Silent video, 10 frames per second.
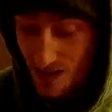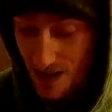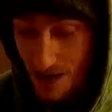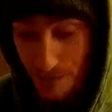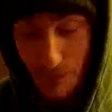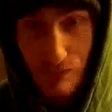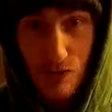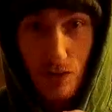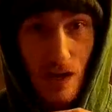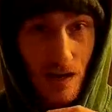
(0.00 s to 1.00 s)
I've
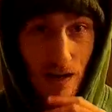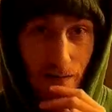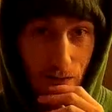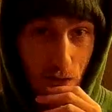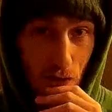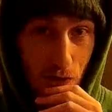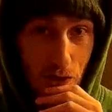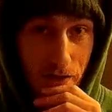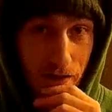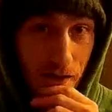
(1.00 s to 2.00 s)

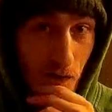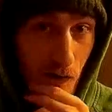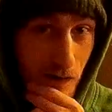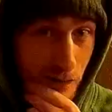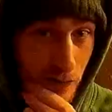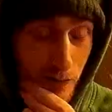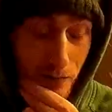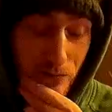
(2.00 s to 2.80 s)
charged it off of